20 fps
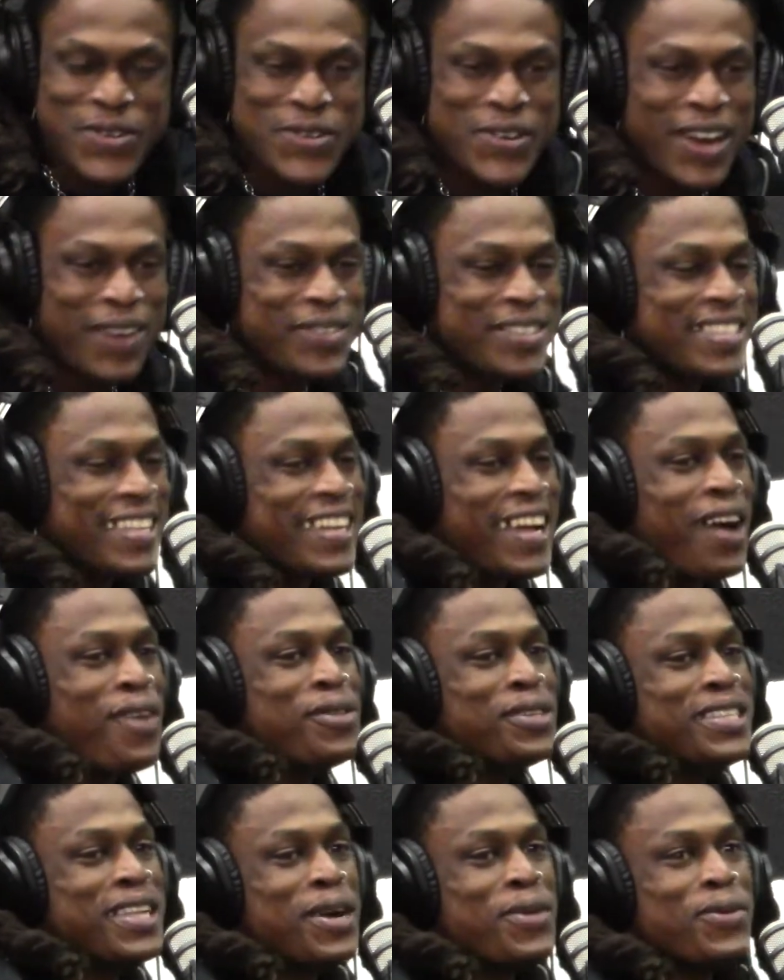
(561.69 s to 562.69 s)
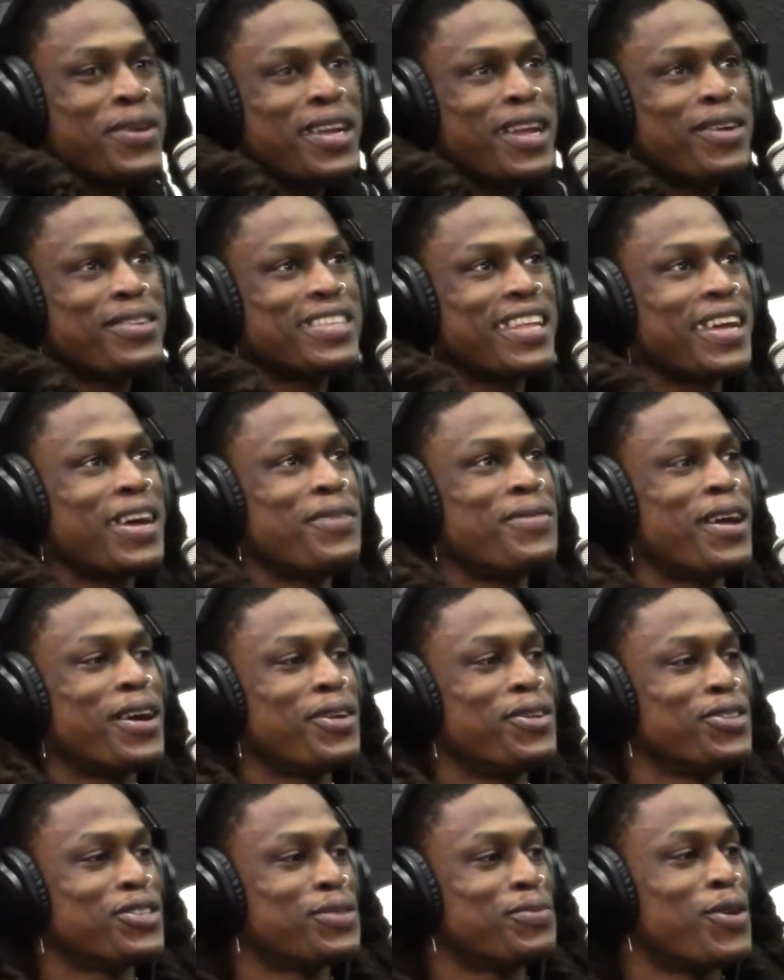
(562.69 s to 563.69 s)
was that one that was like, I'm not
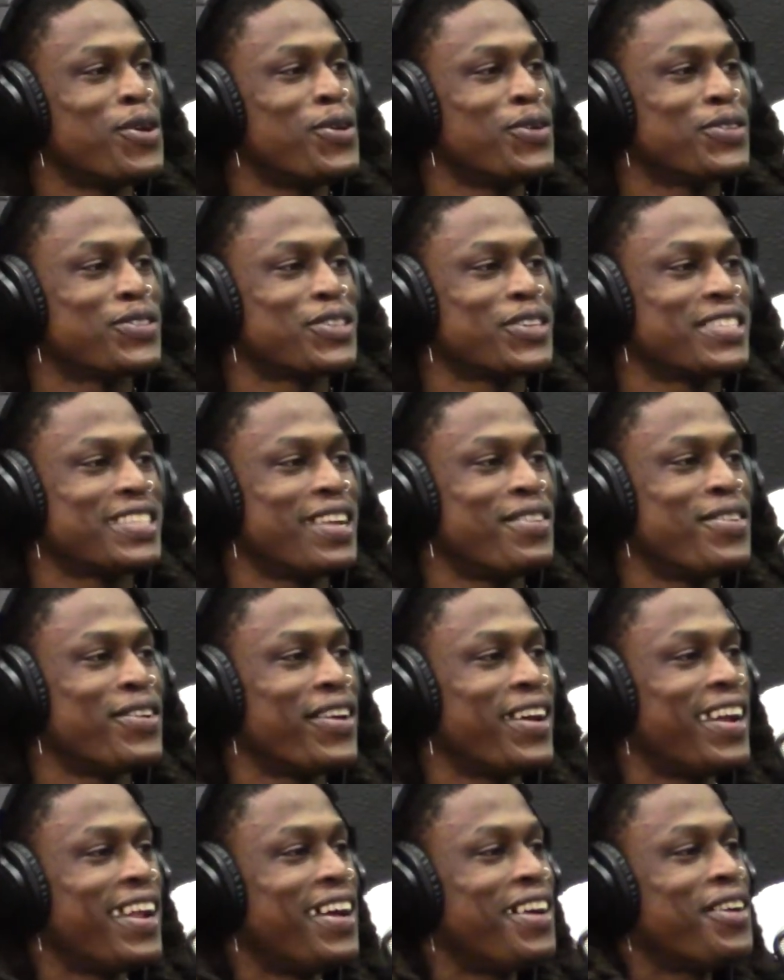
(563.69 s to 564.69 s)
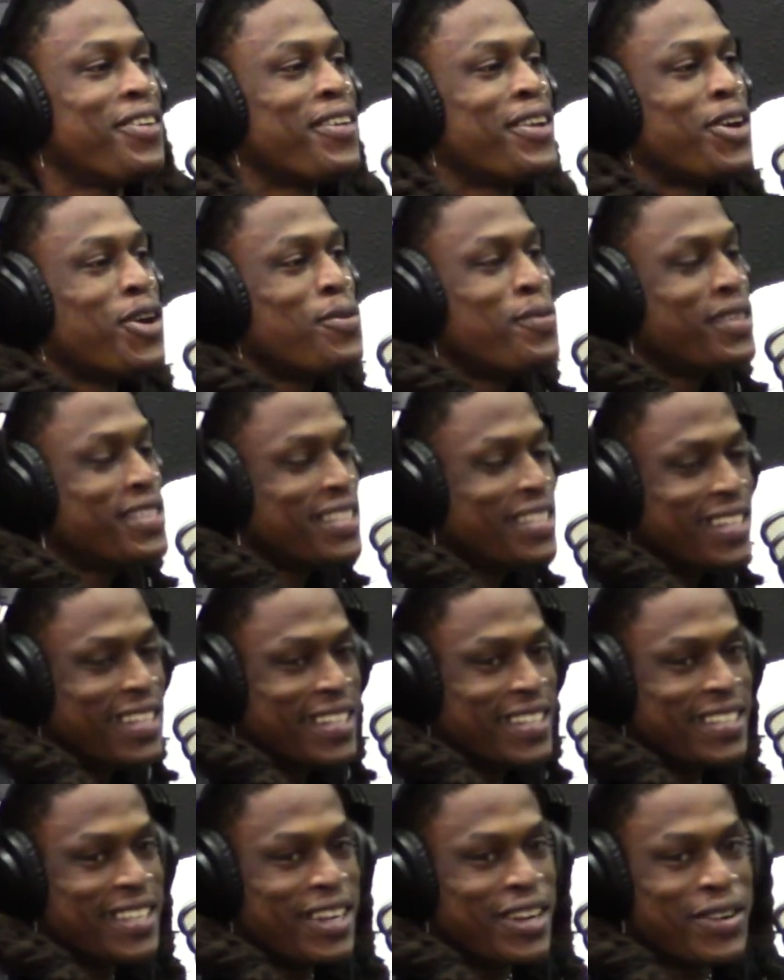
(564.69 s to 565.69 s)
gonna smoke. So 7th grade, I hung around a whole bunch of
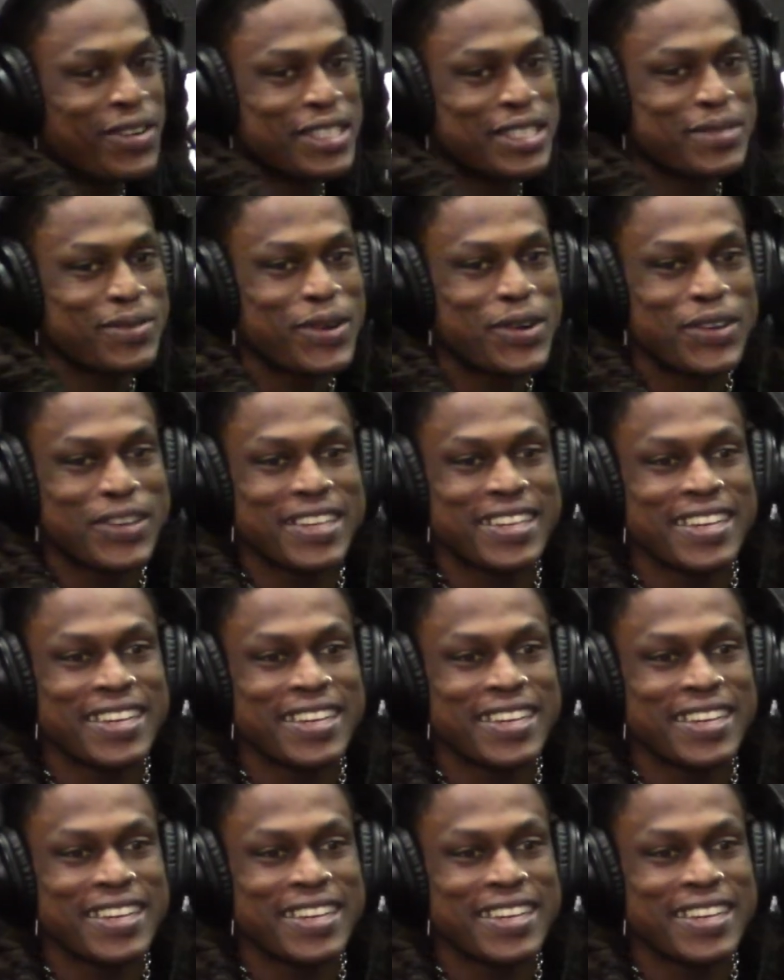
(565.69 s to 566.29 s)
niggas that always smoke.